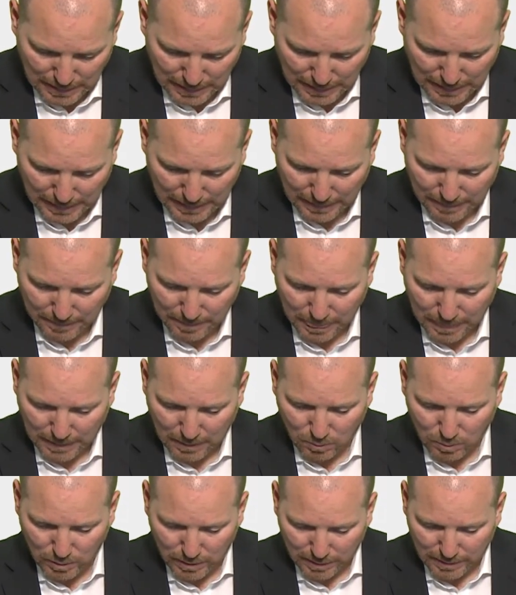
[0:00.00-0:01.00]

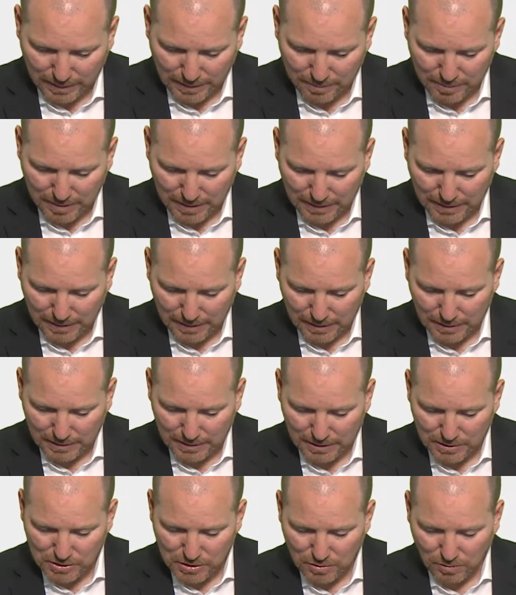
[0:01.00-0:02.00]
Will there be
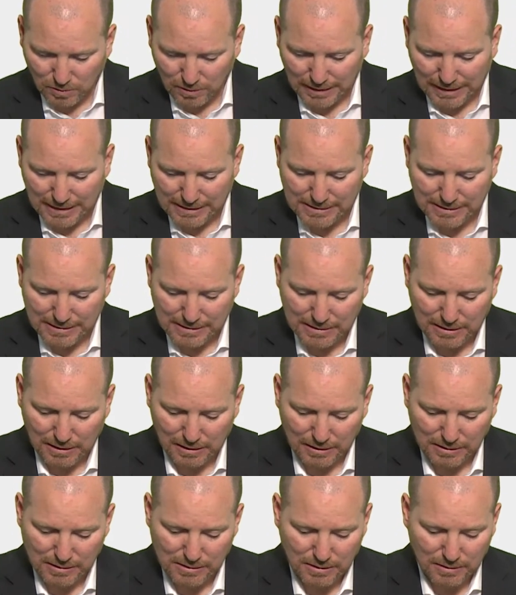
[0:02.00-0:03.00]
additional license
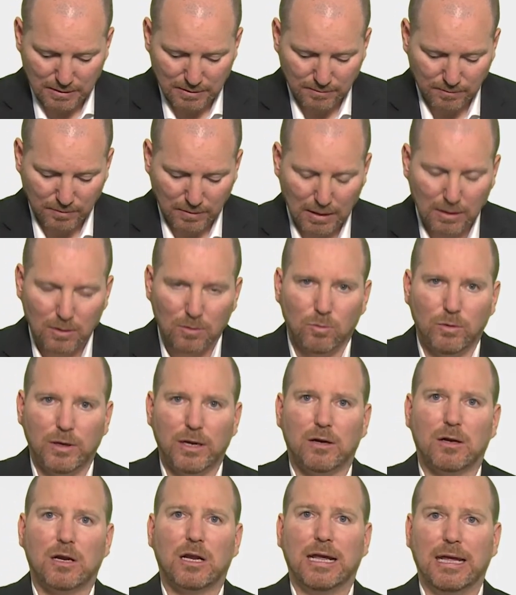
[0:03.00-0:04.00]
cost? We
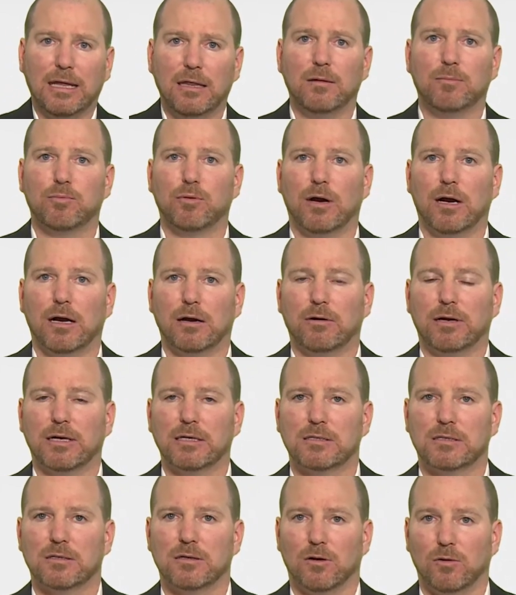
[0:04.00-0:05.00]
are in the
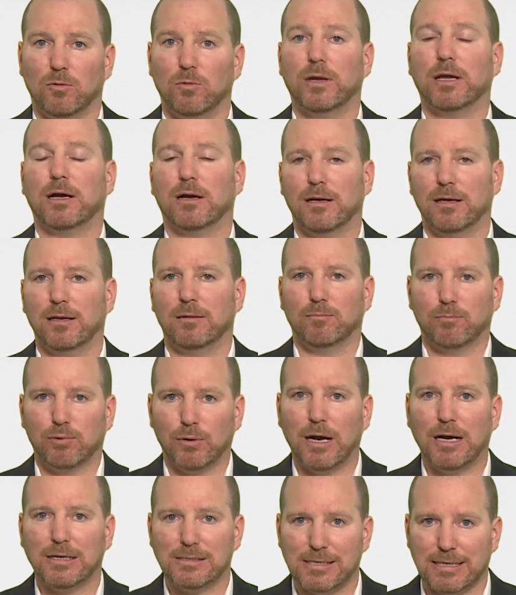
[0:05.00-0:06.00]
progress, or we are in
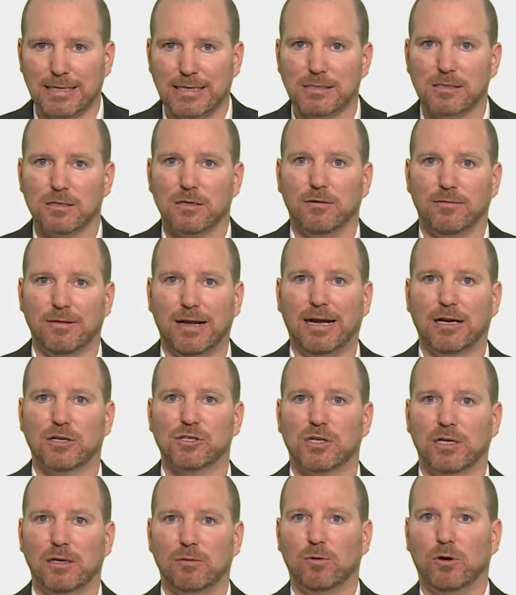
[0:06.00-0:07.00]
process of
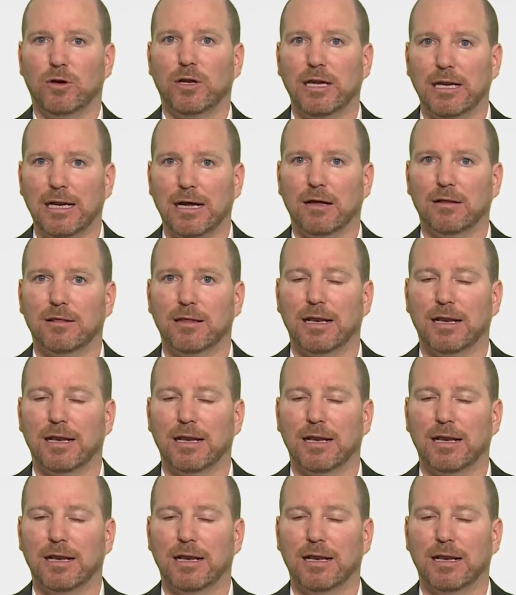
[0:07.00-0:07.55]
actually working out the